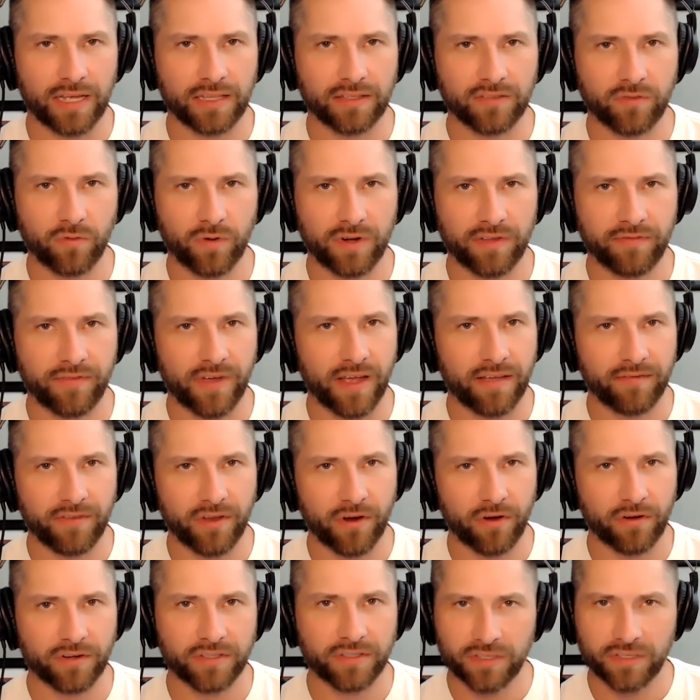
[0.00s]
25
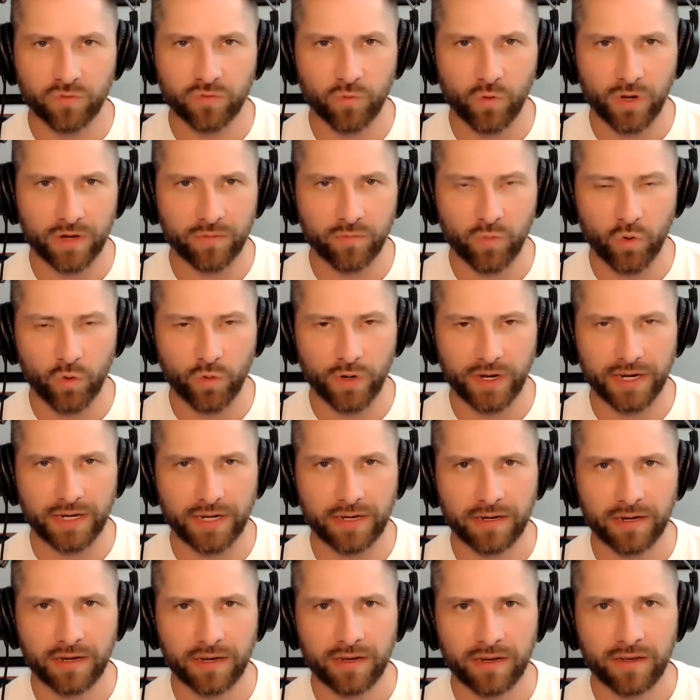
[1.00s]
yards is 1 point
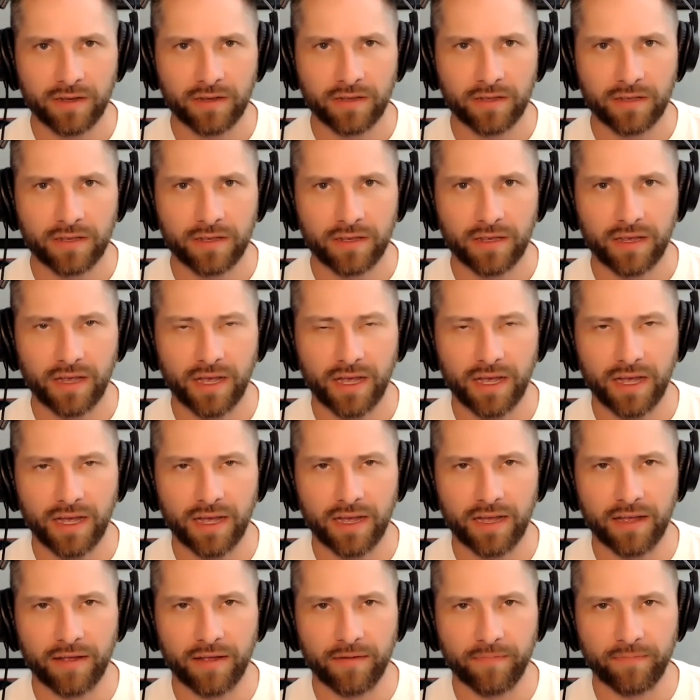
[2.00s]

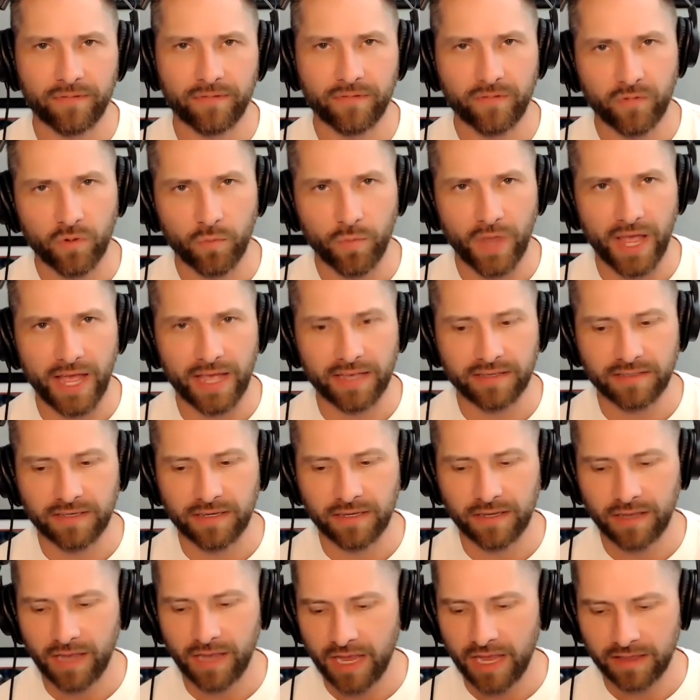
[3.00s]
for
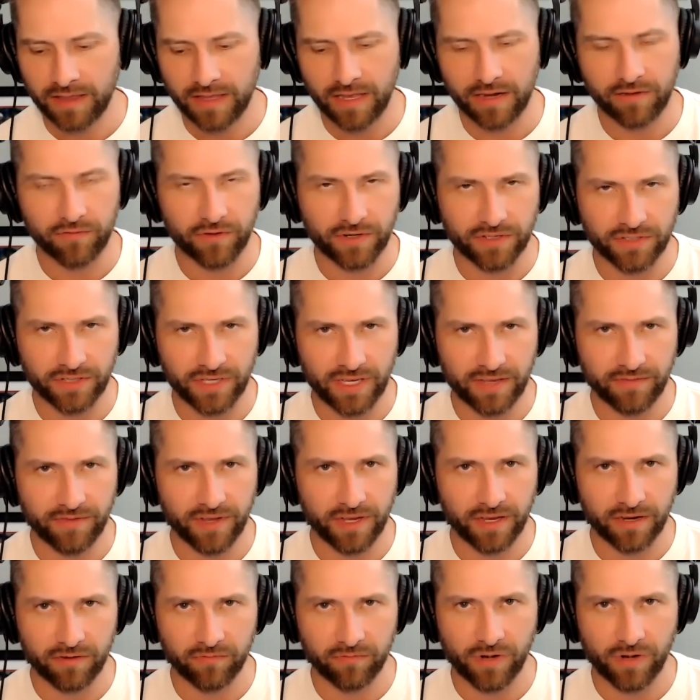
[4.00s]
passing, and then
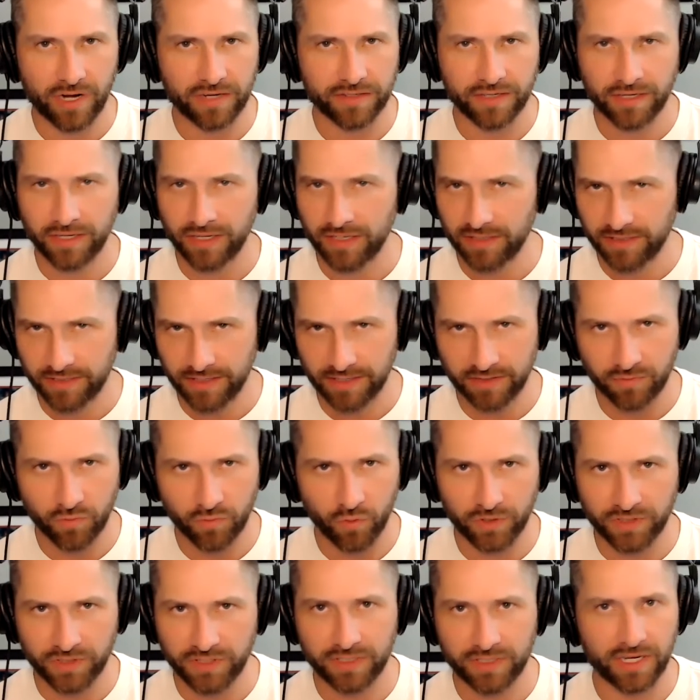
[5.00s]
receiving and rushing at 6
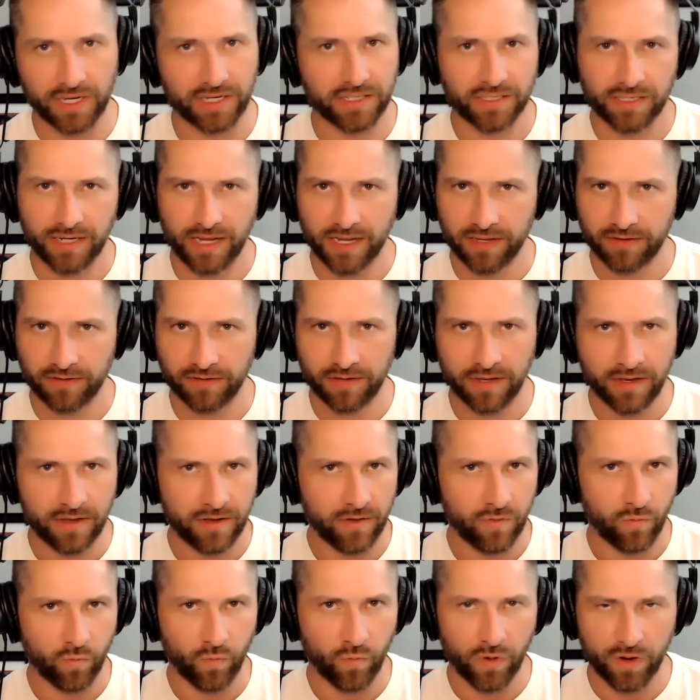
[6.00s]
points a touchdown,
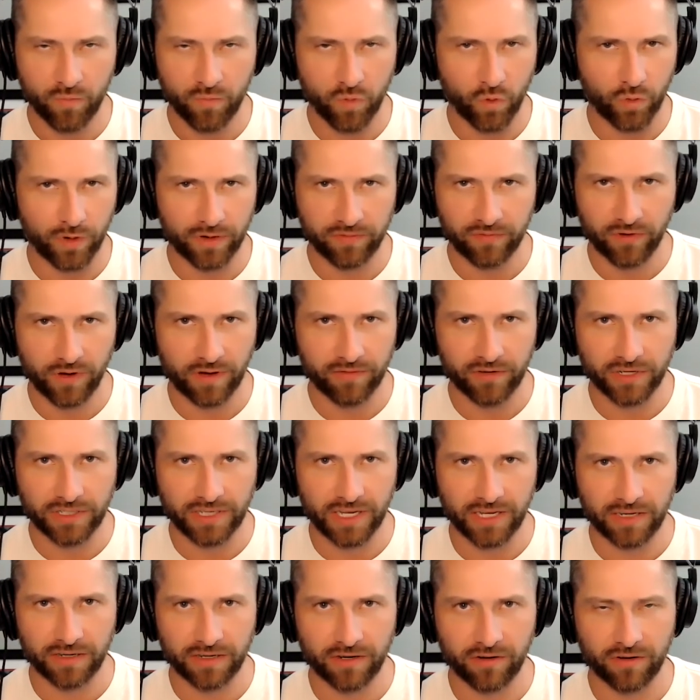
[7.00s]
1 point for every
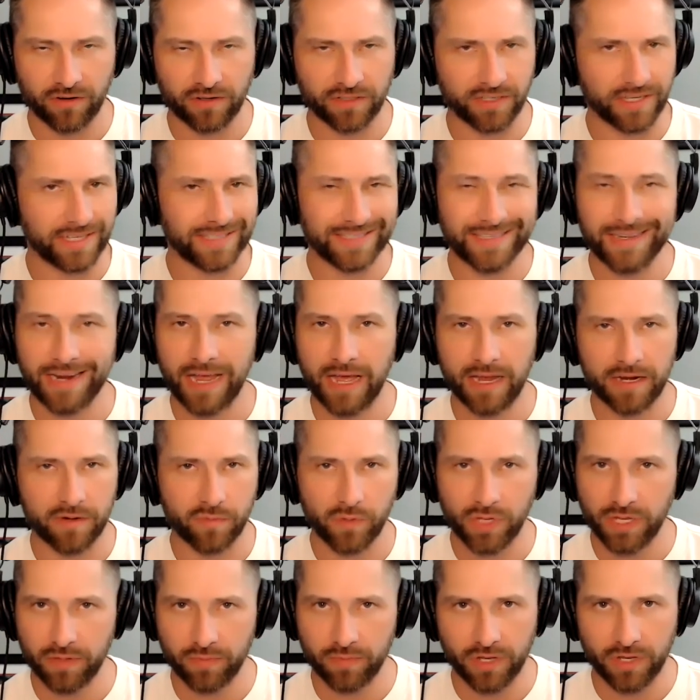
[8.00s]
10 yards. It's not a
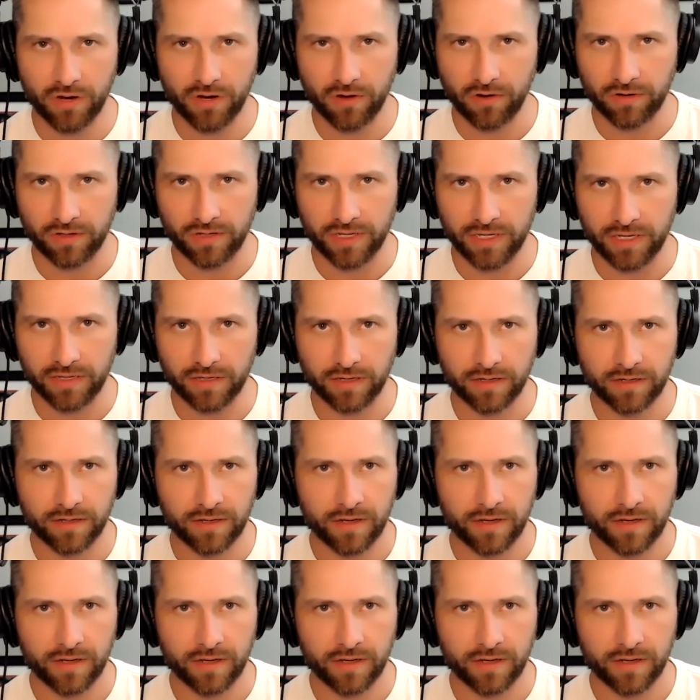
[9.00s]
PPR league.